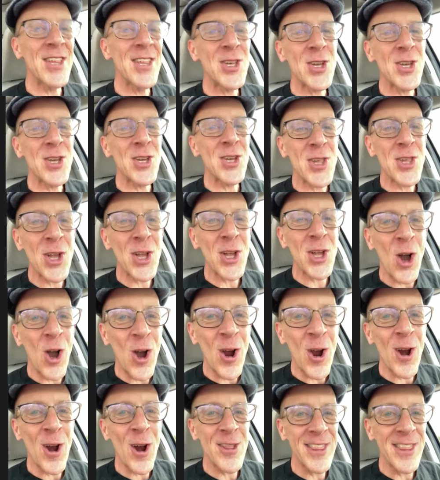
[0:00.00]
a hard
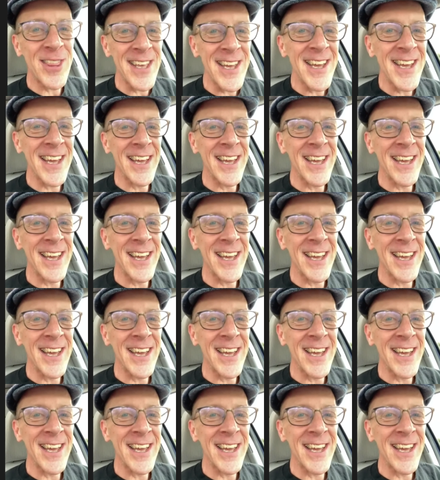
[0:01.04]
thing.